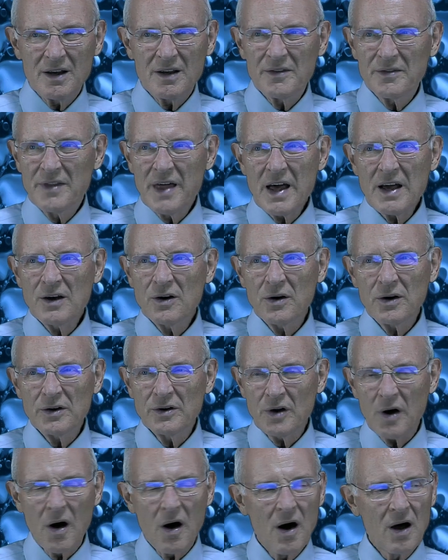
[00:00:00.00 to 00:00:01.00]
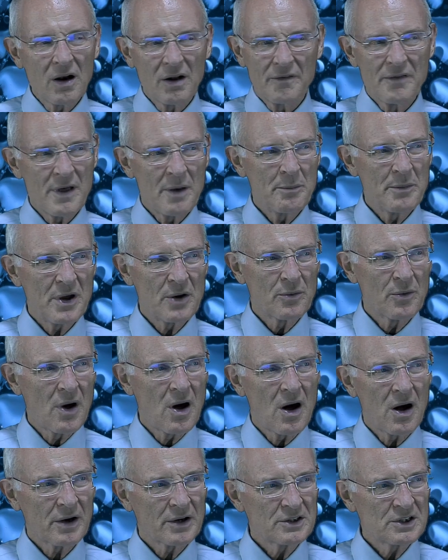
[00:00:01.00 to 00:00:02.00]
They couldn't all of them be
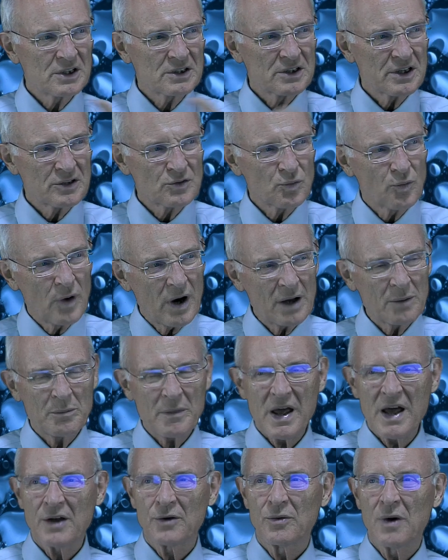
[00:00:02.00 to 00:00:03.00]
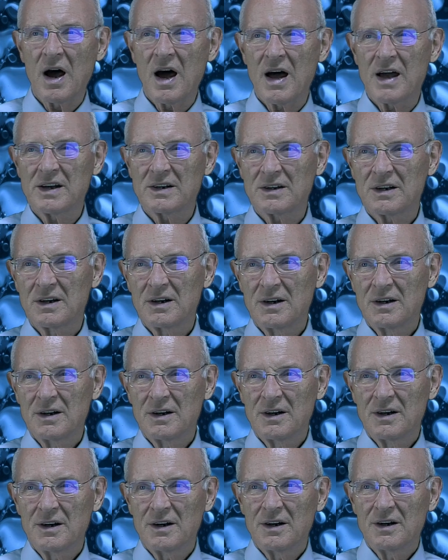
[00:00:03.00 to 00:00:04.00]
wrong and just this one man right.
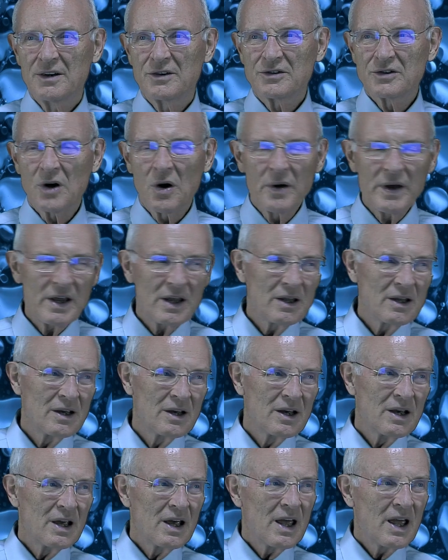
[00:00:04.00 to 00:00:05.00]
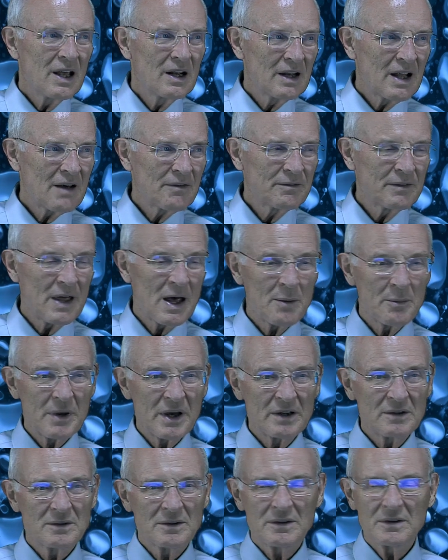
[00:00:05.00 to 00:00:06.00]
So he left them,
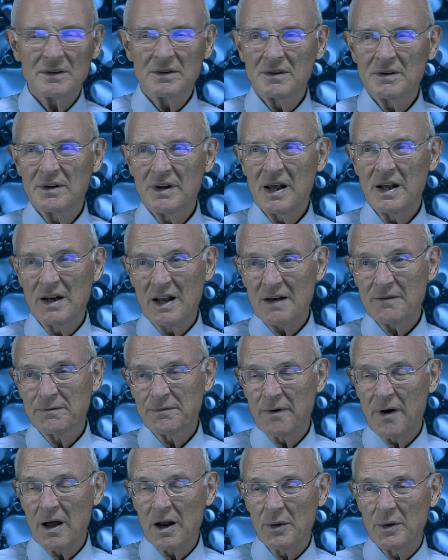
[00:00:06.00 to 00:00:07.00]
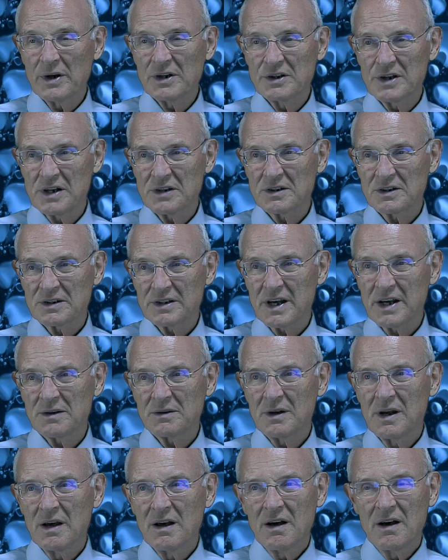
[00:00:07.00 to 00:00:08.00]
and he left following Jesus
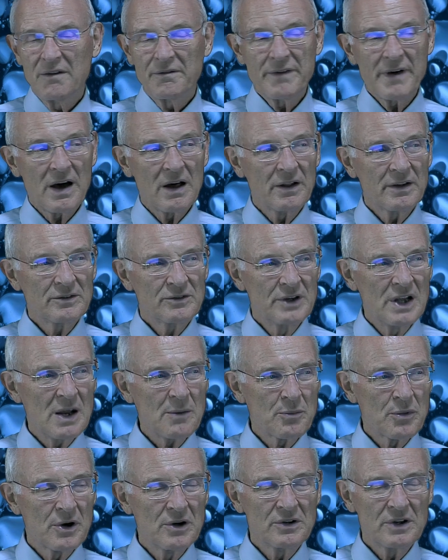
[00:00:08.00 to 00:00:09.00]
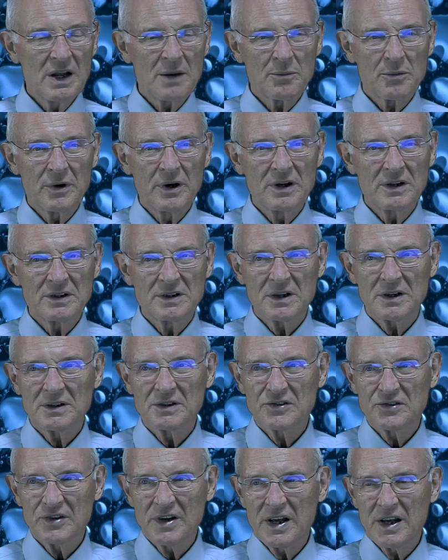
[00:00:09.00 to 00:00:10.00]
and fell deeper and deeper into
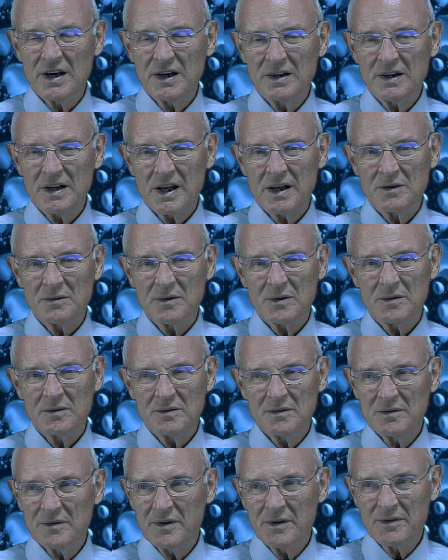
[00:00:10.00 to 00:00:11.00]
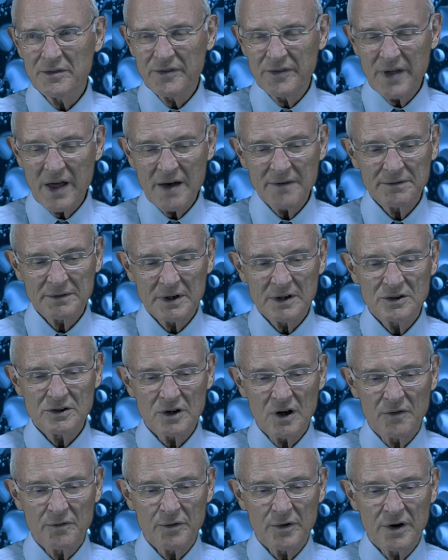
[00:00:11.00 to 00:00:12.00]
sin and theft and
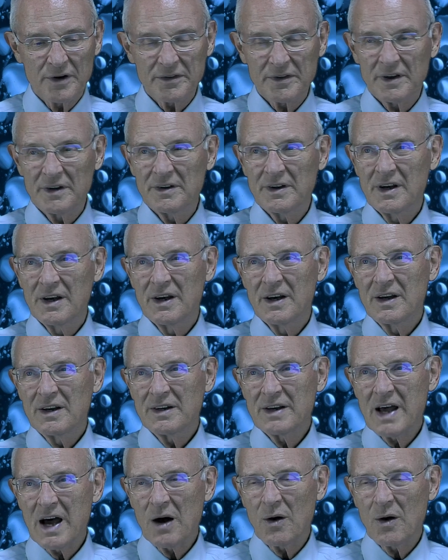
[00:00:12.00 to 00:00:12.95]
so forth, and now